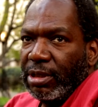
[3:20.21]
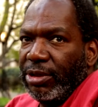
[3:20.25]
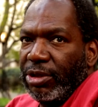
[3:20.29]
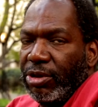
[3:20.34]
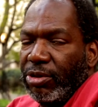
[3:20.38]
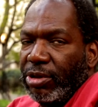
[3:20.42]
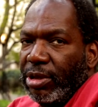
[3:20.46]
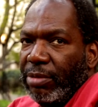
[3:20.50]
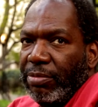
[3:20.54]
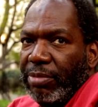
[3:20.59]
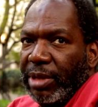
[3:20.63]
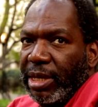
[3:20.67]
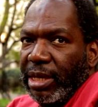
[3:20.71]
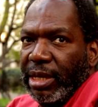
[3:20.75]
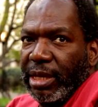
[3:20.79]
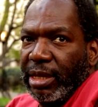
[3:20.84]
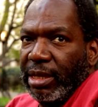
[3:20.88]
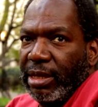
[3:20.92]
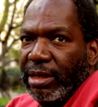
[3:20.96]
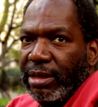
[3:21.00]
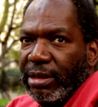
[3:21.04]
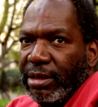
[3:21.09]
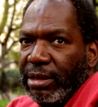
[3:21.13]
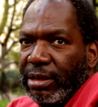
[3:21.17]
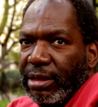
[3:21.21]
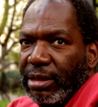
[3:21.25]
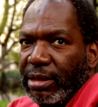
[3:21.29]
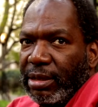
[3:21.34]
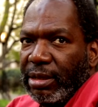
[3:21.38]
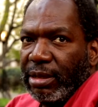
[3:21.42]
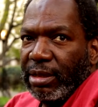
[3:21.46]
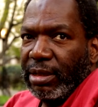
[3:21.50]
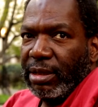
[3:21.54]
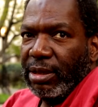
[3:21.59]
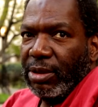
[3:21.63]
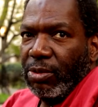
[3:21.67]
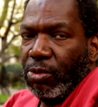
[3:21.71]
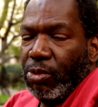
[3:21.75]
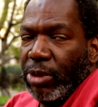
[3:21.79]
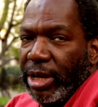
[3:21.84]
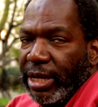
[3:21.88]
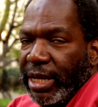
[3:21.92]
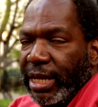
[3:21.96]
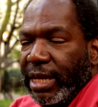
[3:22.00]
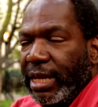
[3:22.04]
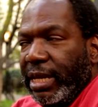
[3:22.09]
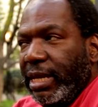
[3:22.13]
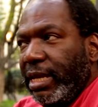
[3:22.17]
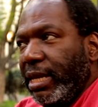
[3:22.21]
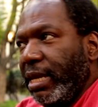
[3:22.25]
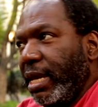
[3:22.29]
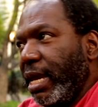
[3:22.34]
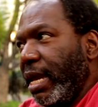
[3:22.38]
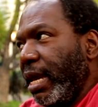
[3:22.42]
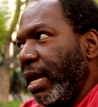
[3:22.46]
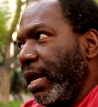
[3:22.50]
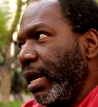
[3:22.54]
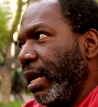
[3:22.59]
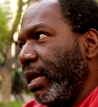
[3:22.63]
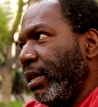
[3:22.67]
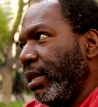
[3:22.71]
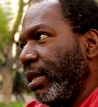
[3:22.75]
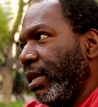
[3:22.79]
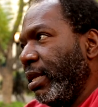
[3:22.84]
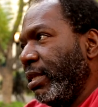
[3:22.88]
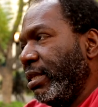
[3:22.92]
You can be witty and